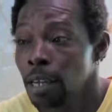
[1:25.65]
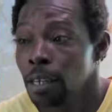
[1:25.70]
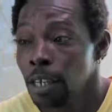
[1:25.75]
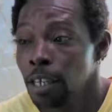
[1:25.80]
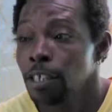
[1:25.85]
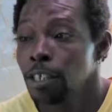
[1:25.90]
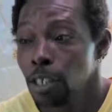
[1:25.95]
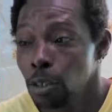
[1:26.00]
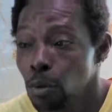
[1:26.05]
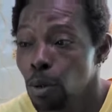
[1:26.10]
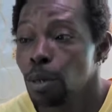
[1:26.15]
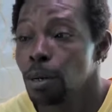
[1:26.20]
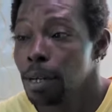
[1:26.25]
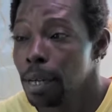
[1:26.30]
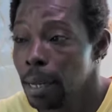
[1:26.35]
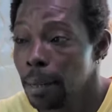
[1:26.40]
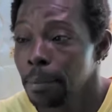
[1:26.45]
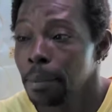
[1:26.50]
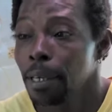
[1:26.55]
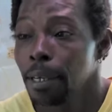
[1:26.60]
nation will
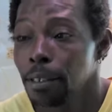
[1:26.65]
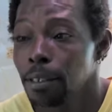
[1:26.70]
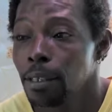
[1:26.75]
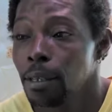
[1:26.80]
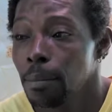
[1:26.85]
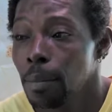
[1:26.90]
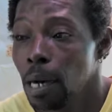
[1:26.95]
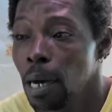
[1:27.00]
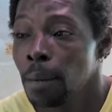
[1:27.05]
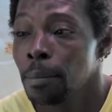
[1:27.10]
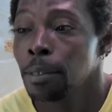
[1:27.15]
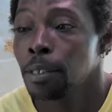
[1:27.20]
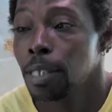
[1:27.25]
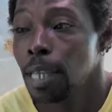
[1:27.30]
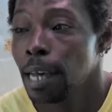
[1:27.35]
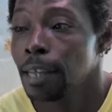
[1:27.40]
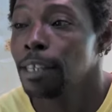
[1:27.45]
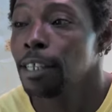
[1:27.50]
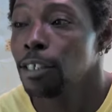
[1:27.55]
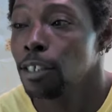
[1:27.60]
come here to the Bahamas. There
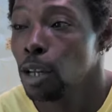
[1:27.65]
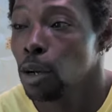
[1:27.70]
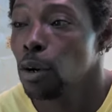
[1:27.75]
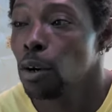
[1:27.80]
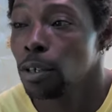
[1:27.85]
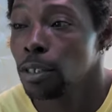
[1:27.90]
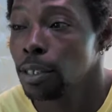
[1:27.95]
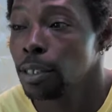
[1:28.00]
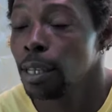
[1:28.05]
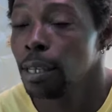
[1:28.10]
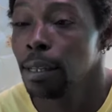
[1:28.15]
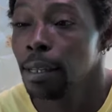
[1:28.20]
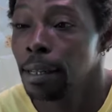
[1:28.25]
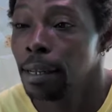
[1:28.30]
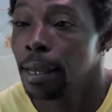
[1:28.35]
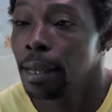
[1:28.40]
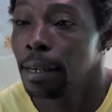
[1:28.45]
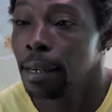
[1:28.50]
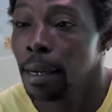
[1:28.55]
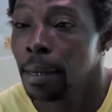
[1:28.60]
are this law stating
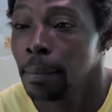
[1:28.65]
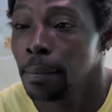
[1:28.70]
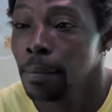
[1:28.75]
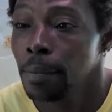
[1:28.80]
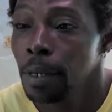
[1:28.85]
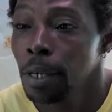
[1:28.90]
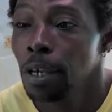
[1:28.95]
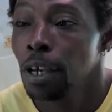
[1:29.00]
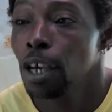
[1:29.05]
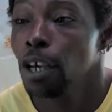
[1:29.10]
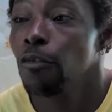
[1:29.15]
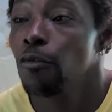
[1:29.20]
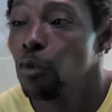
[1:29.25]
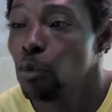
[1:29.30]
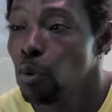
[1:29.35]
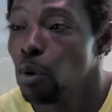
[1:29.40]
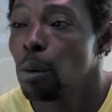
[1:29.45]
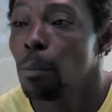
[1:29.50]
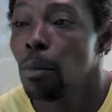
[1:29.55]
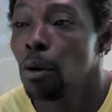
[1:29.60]
that if you
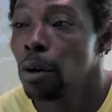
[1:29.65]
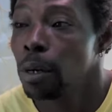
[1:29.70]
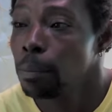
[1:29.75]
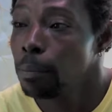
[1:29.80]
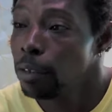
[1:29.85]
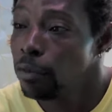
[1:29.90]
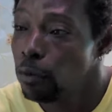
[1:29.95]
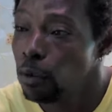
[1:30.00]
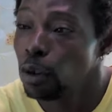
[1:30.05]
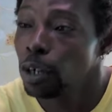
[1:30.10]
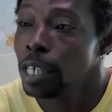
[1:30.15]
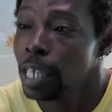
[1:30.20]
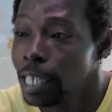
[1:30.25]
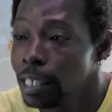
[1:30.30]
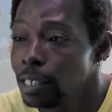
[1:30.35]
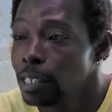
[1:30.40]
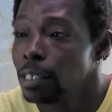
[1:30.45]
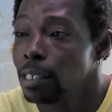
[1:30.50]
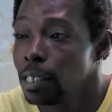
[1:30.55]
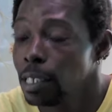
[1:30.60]
were born before
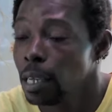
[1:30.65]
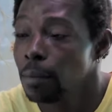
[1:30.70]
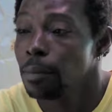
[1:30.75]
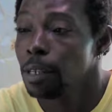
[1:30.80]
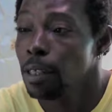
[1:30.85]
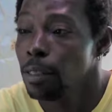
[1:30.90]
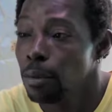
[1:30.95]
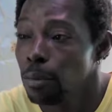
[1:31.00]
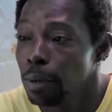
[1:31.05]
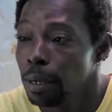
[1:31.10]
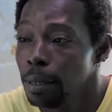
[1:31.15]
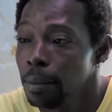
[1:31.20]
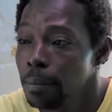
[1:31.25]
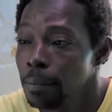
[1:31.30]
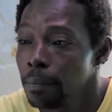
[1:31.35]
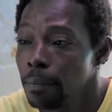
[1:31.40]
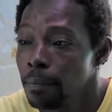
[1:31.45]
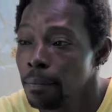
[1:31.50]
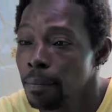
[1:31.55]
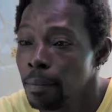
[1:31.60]
1973,
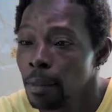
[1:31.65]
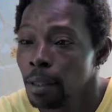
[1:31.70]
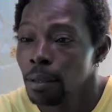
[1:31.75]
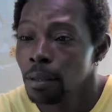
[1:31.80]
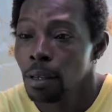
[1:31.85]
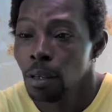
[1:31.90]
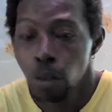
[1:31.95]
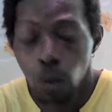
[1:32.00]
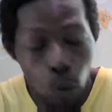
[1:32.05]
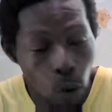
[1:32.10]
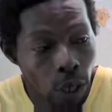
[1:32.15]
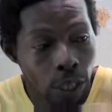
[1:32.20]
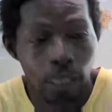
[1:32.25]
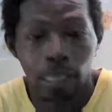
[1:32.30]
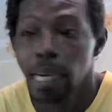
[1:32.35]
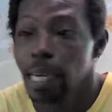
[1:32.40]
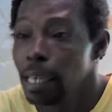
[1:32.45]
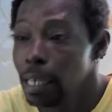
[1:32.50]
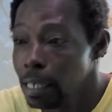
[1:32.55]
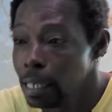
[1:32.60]
you were
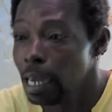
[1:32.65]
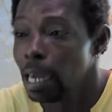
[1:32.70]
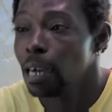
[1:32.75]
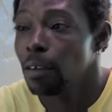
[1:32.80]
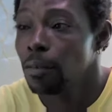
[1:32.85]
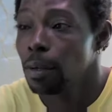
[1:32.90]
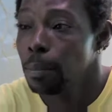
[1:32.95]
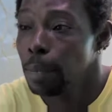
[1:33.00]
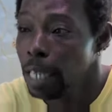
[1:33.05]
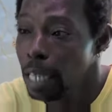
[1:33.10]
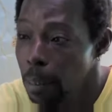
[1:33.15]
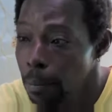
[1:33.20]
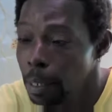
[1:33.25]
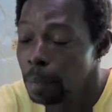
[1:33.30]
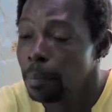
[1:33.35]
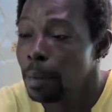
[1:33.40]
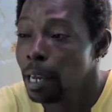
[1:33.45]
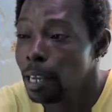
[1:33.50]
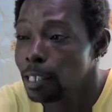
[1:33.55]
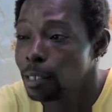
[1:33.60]
entitled to have a
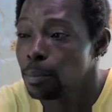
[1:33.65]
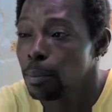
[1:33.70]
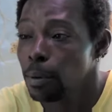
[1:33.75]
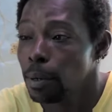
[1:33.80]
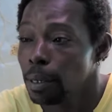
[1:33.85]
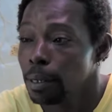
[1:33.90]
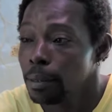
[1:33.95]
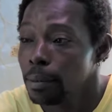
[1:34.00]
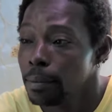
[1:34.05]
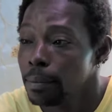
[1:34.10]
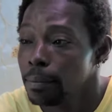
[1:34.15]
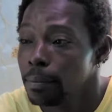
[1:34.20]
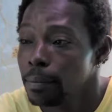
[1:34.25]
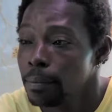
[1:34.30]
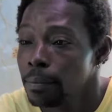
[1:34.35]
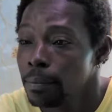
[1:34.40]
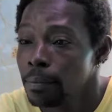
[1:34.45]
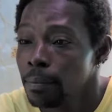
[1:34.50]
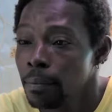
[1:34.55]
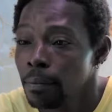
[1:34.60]
Bahamian passport.
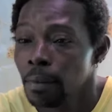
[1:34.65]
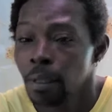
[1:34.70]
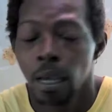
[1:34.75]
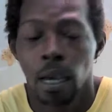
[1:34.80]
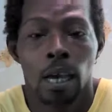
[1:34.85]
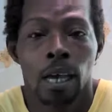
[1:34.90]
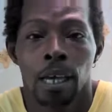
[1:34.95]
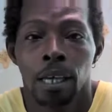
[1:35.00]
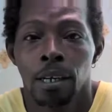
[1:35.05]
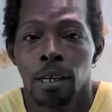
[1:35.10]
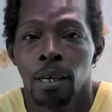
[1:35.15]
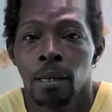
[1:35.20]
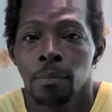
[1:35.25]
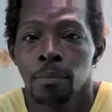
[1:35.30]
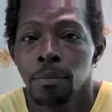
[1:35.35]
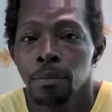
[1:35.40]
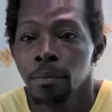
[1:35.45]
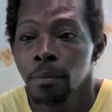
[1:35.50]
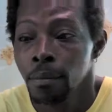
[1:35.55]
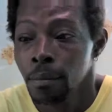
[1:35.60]
And
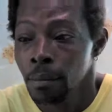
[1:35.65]
I